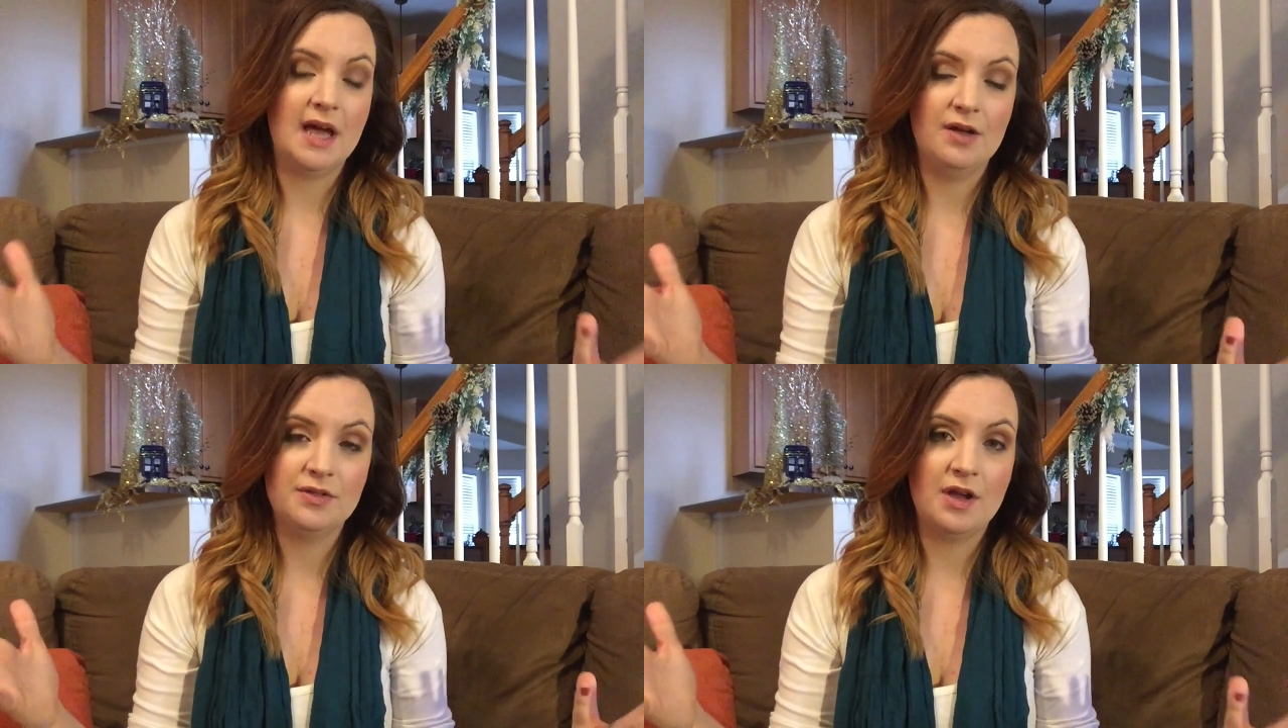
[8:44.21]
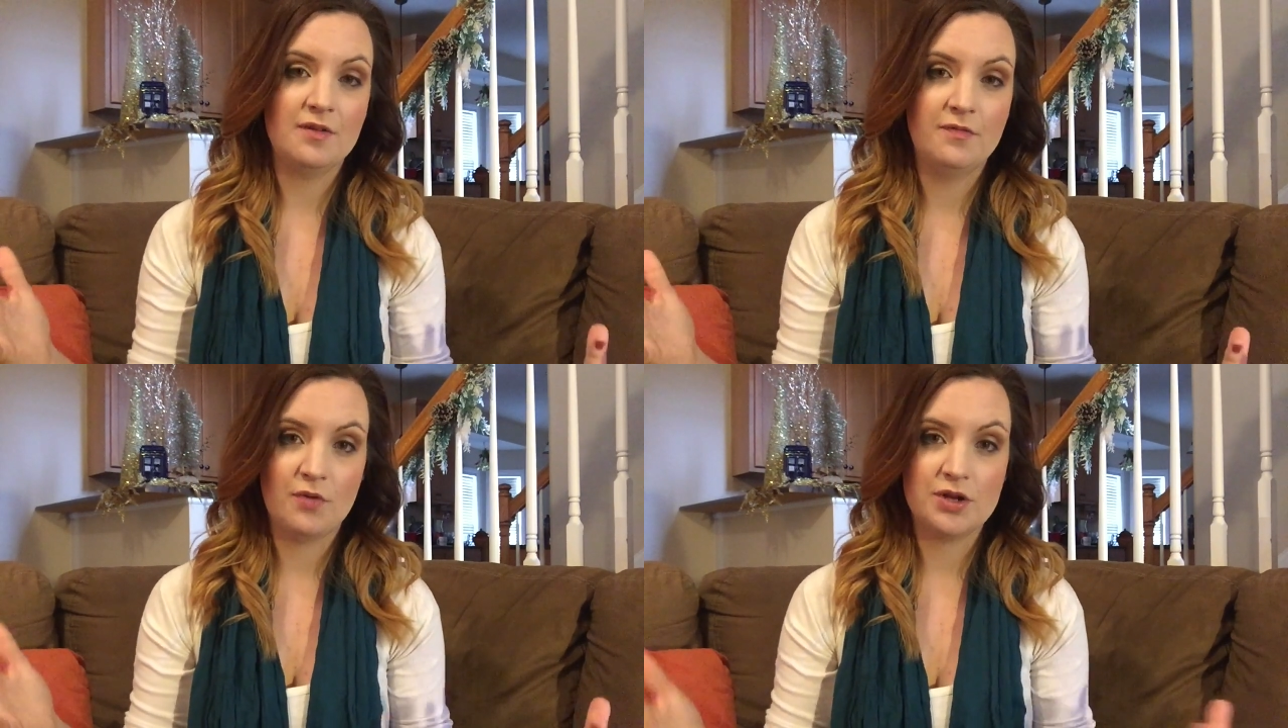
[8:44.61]
out
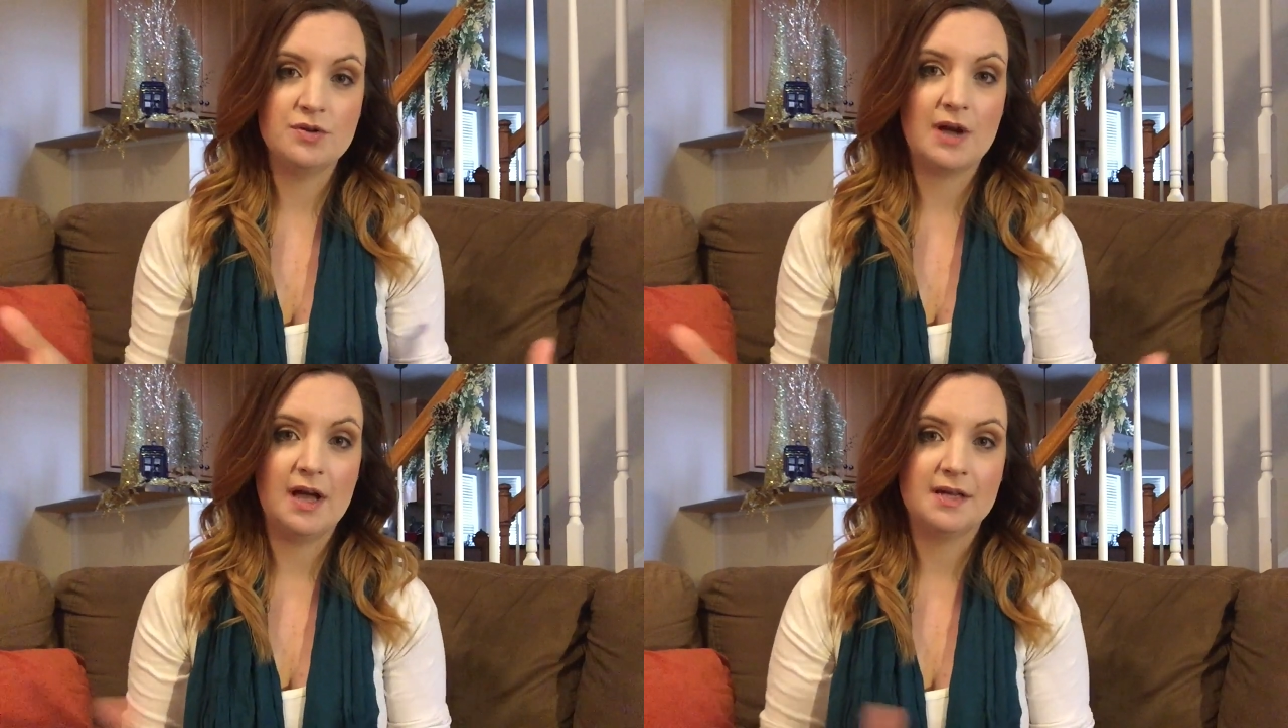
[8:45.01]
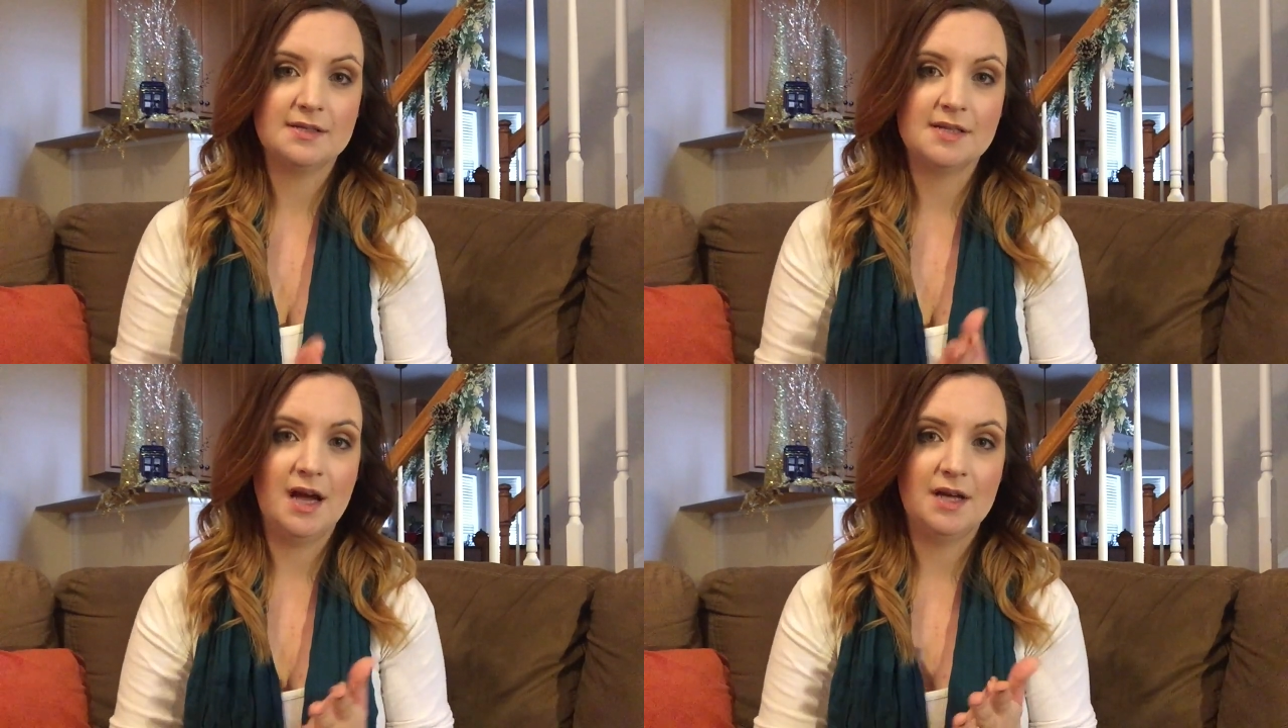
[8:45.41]
there for you
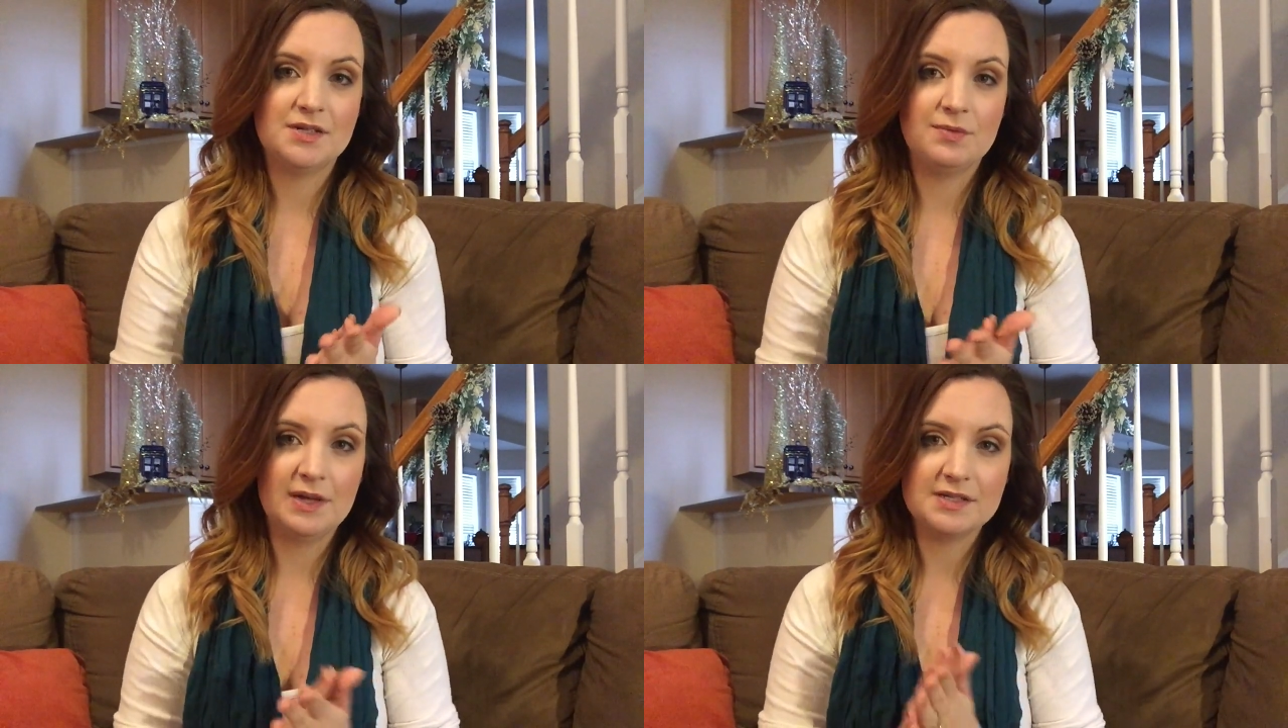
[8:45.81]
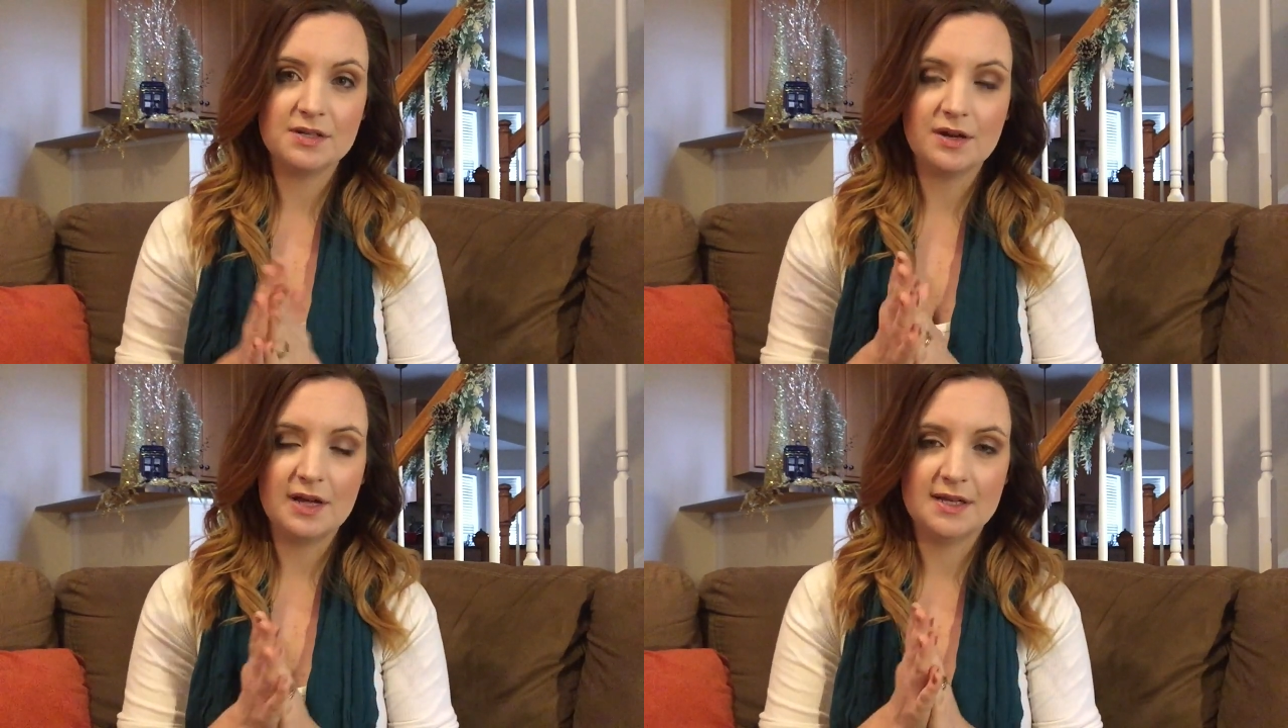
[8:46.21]
guys uh, to
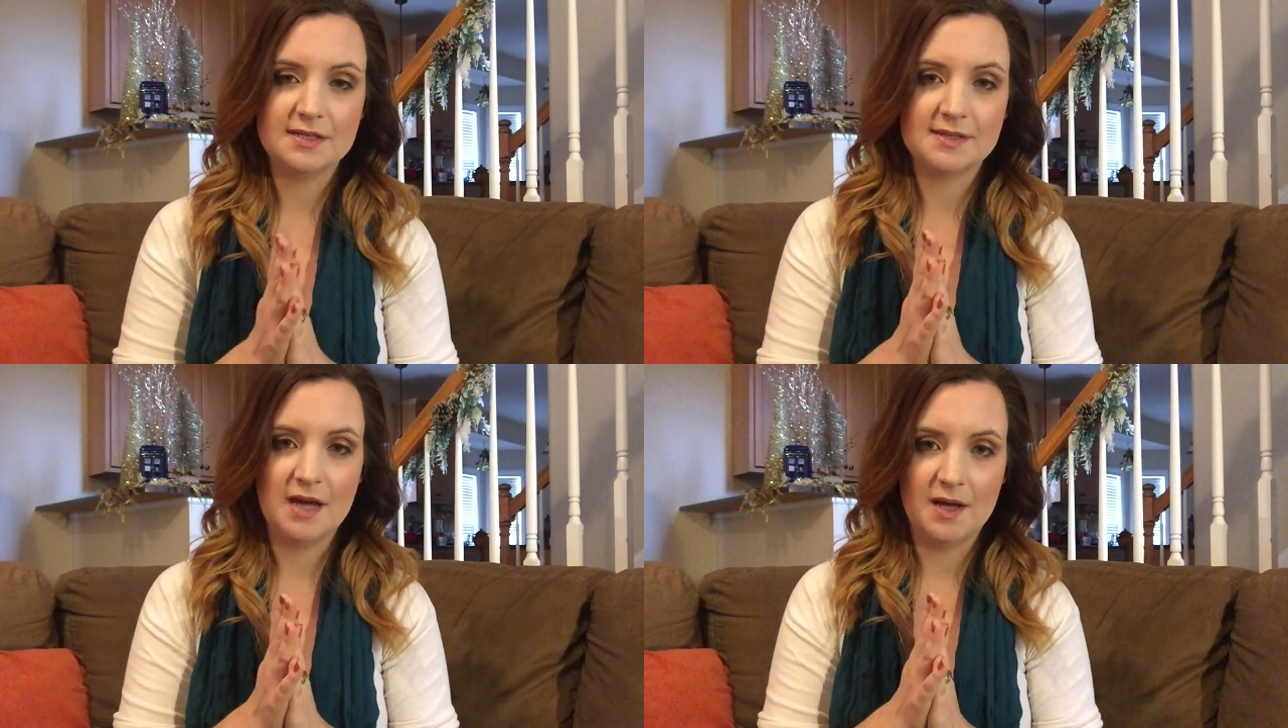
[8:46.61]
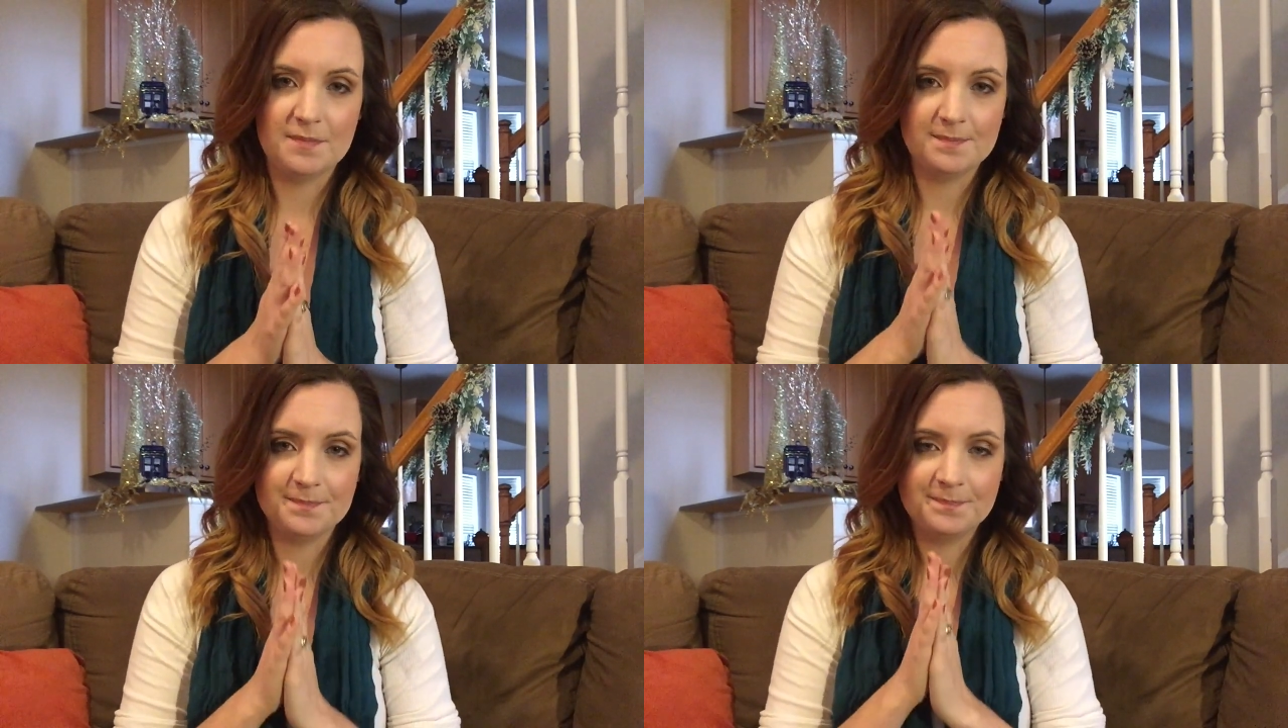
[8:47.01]
answer is,
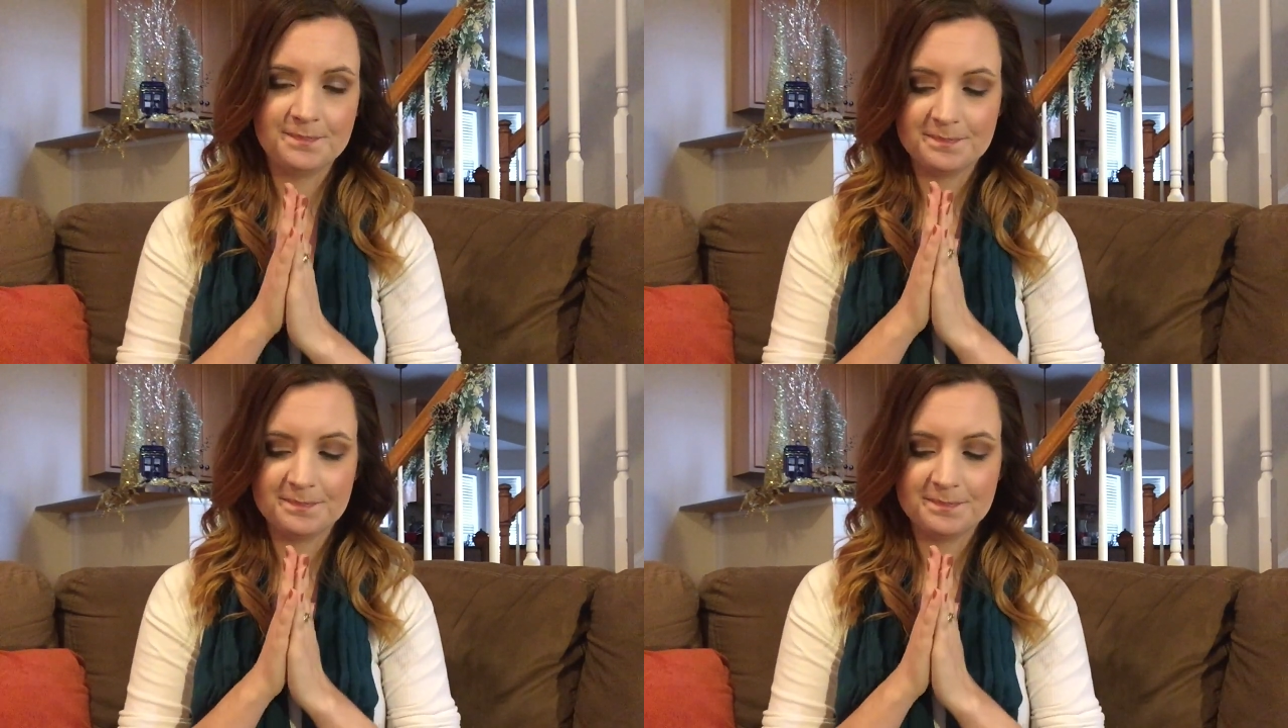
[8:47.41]
um,